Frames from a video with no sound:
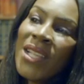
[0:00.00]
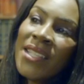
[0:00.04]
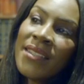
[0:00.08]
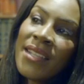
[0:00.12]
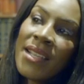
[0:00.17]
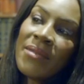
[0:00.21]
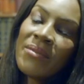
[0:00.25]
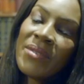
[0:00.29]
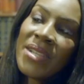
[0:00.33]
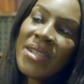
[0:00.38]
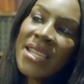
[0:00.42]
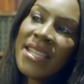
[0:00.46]

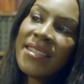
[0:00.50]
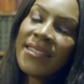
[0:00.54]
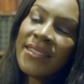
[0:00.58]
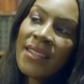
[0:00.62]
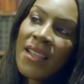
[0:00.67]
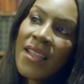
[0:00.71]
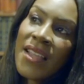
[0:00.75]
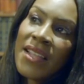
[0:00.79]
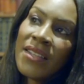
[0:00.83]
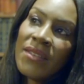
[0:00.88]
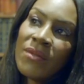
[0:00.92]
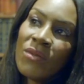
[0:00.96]
once I really
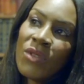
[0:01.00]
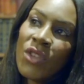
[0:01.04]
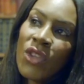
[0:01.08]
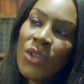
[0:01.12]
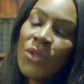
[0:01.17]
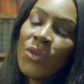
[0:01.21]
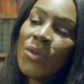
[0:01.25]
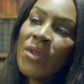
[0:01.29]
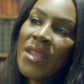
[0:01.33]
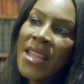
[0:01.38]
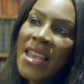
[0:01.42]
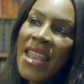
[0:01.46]
started
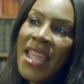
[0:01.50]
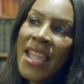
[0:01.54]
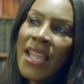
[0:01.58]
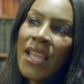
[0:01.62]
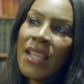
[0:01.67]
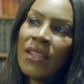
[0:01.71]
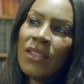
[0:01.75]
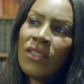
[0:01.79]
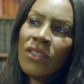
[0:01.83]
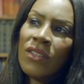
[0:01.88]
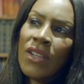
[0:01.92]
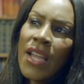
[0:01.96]
Googling
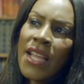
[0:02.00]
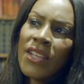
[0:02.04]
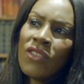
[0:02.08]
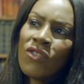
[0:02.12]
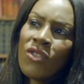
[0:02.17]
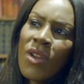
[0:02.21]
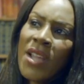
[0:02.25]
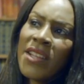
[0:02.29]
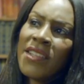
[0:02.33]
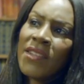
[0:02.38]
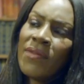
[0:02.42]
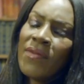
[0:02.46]
and, and
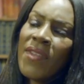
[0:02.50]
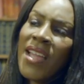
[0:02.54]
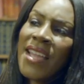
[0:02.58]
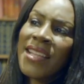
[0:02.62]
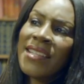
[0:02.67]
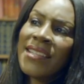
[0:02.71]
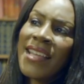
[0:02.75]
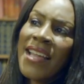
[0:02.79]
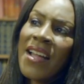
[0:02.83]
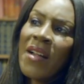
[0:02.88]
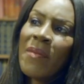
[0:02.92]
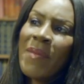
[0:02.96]
trying to
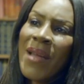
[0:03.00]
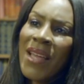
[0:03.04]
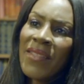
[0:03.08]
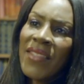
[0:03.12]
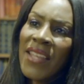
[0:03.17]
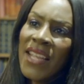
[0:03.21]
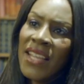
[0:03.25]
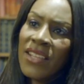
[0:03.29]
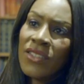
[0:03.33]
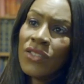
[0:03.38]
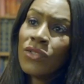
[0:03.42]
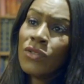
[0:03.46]
find out about
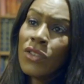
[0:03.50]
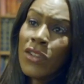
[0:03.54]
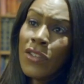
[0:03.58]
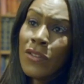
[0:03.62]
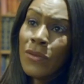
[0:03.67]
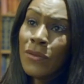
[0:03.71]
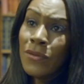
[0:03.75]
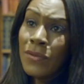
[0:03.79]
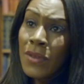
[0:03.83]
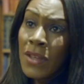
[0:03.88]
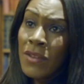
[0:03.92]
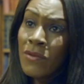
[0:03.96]
the history
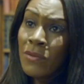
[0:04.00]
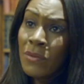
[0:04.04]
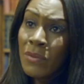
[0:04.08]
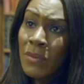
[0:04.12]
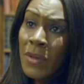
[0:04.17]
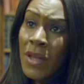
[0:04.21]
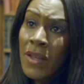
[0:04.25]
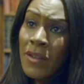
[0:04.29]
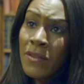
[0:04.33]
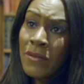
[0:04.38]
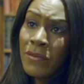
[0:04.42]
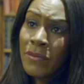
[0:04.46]
of, of,
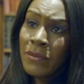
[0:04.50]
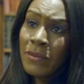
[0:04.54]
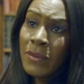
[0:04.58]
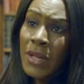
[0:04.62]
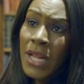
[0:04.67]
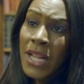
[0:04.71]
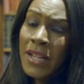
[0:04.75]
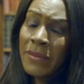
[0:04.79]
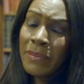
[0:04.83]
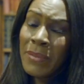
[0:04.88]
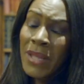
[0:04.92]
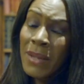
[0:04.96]
of
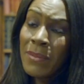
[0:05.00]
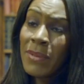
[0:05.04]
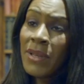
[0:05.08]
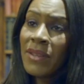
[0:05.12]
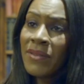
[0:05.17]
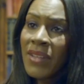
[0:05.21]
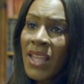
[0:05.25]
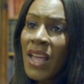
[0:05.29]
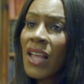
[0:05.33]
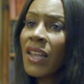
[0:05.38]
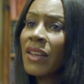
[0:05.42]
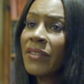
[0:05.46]
uh, people
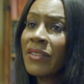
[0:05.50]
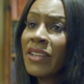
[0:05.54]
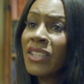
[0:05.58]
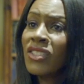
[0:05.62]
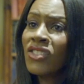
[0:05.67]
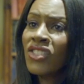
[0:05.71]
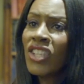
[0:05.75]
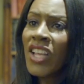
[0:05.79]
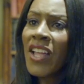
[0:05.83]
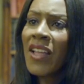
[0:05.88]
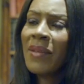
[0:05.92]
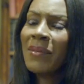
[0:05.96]
of colour
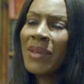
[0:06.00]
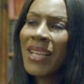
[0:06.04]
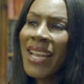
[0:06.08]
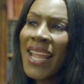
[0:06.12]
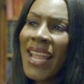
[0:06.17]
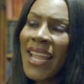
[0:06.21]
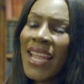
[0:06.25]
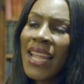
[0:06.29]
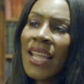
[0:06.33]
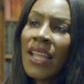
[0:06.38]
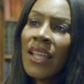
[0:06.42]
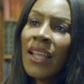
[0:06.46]
in
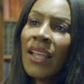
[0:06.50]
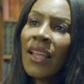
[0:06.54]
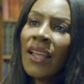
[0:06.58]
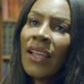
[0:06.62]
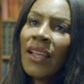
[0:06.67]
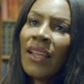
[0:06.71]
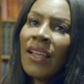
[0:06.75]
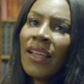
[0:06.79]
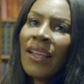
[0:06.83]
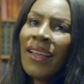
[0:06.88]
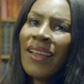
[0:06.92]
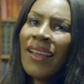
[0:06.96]
Germany,
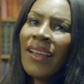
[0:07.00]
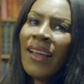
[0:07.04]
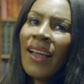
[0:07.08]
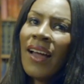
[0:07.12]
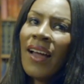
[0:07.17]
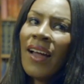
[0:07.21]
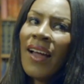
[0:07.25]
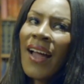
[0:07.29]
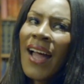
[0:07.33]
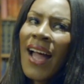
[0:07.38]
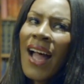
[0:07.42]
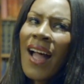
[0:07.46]

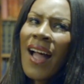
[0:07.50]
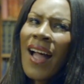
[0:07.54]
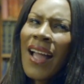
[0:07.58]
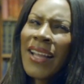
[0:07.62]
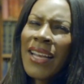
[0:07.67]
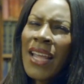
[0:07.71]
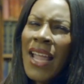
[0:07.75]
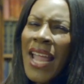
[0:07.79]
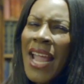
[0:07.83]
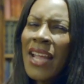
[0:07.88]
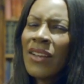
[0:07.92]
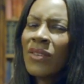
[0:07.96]

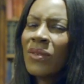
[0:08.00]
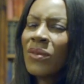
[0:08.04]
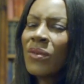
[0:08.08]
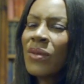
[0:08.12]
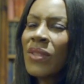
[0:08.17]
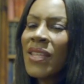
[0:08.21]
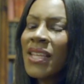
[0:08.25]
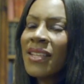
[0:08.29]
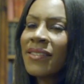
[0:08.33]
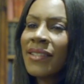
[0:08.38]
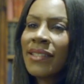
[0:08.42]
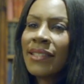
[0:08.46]
and I had
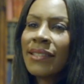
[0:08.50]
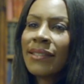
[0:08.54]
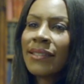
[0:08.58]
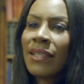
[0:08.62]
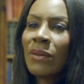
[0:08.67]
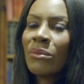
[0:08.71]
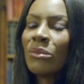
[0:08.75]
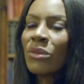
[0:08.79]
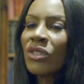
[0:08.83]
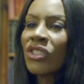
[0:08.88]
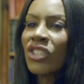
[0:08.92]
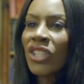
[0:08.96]
all these
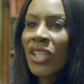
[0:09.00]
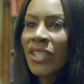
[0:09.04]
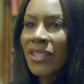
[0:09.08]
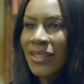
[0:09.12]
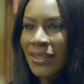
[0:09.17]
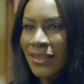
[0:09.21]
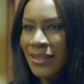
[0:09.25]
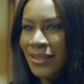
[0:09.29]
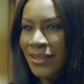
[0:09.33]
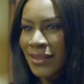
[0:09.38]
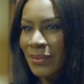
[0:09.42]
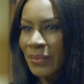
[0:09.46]

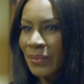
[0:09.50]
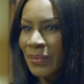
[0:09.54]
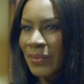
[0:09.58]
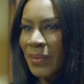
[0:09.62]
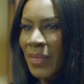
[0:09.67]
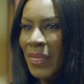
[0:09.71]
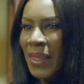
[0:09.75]
assumptions.